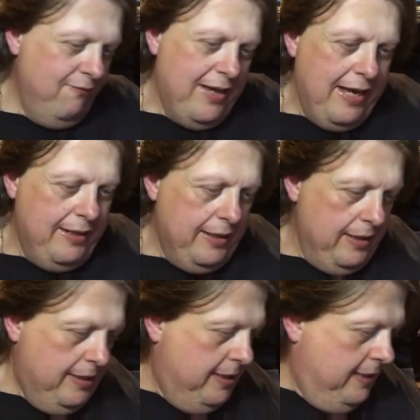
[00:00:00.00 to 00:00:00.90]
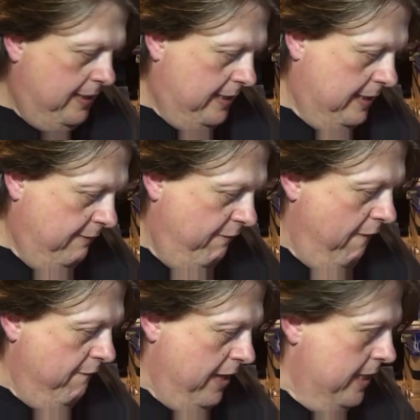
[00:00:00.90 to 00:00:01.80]
Very nice.
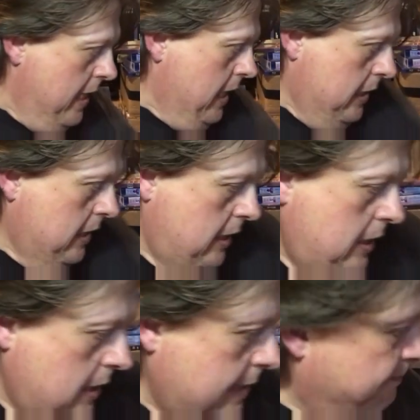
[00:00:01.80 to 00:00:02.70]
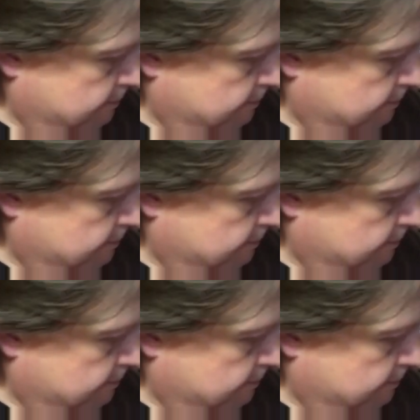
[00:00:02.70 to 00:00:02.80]
Very, very nice.